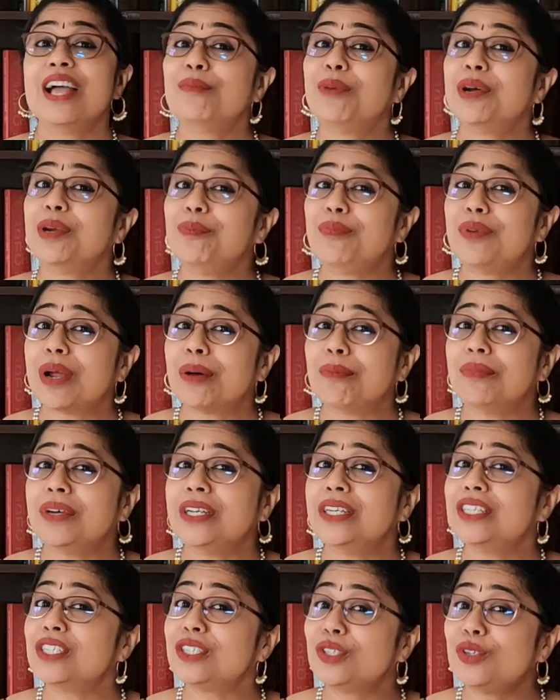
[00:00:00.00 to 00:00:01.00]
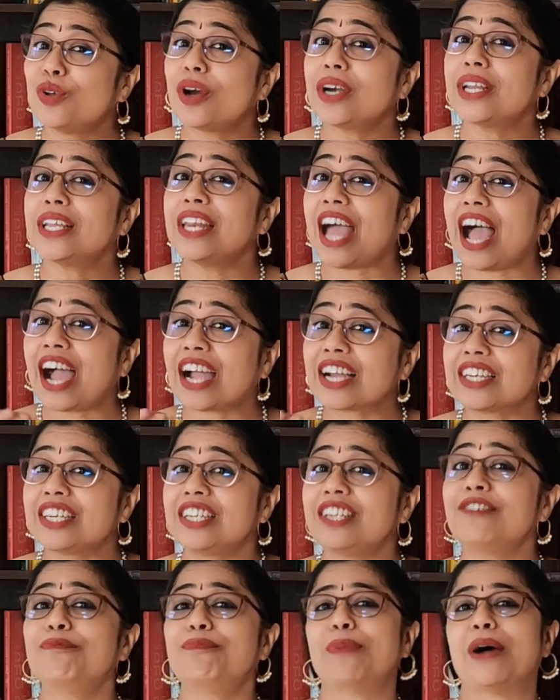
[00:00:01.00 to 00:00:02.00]
But Brahman is not an
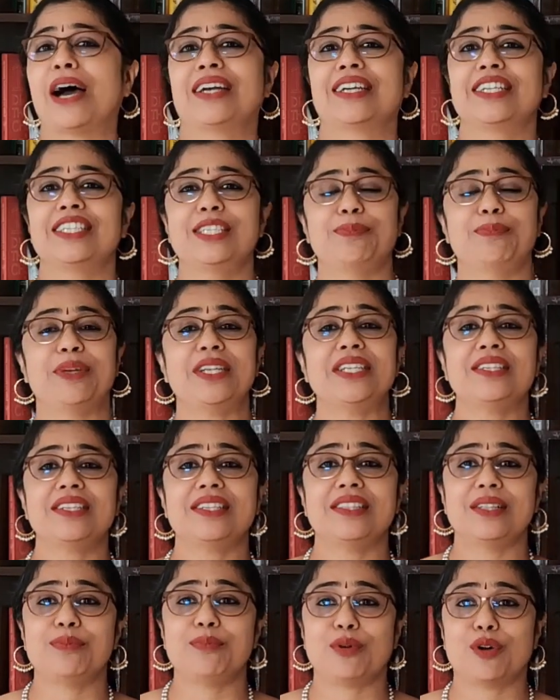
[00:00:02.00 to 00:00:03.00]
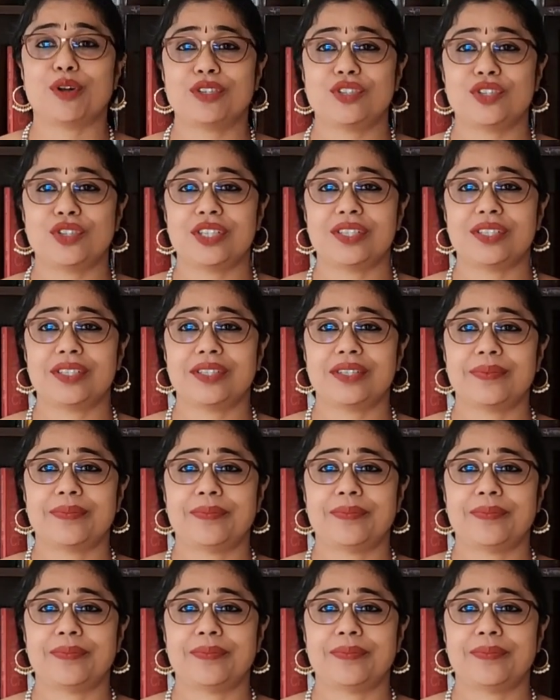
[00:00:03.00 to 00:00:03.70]
active participant in the process.